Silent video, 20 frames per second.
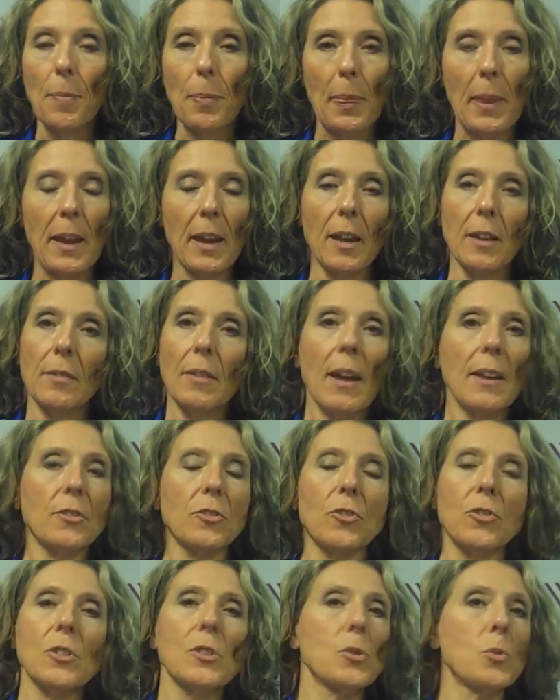And
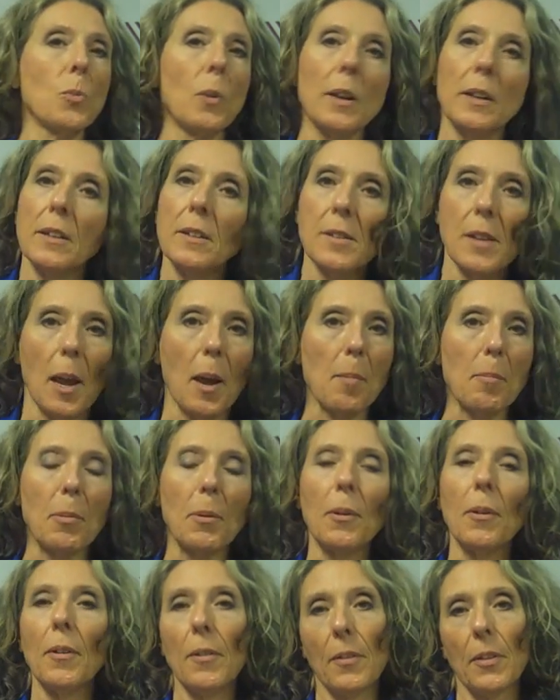that's just one
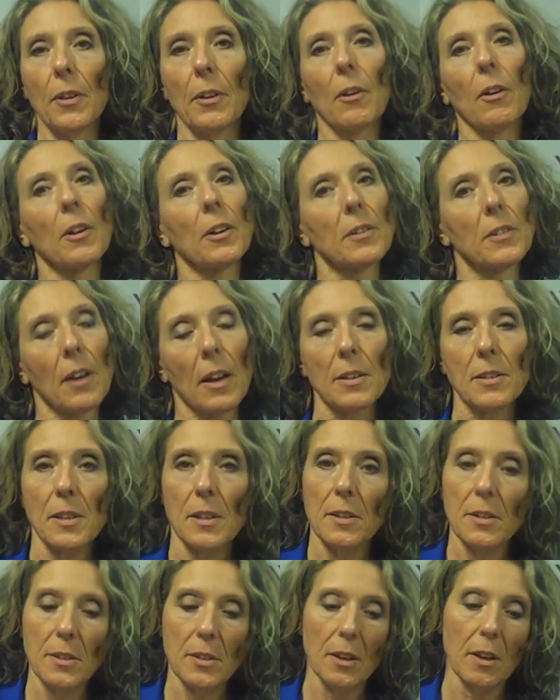example. There are
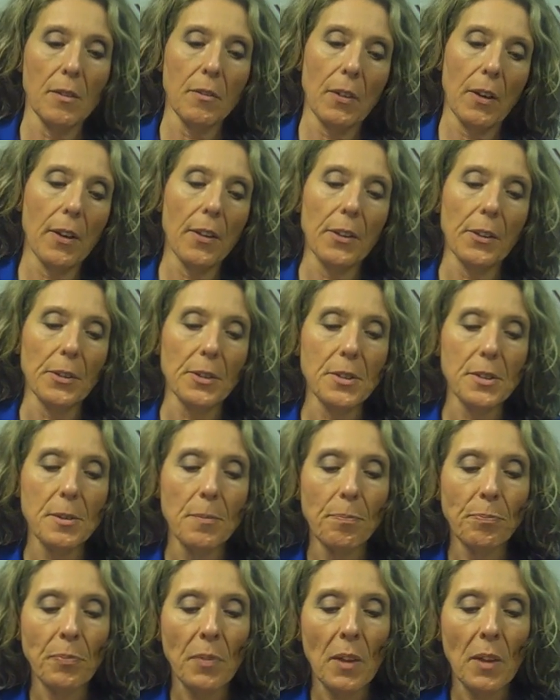dozens of others.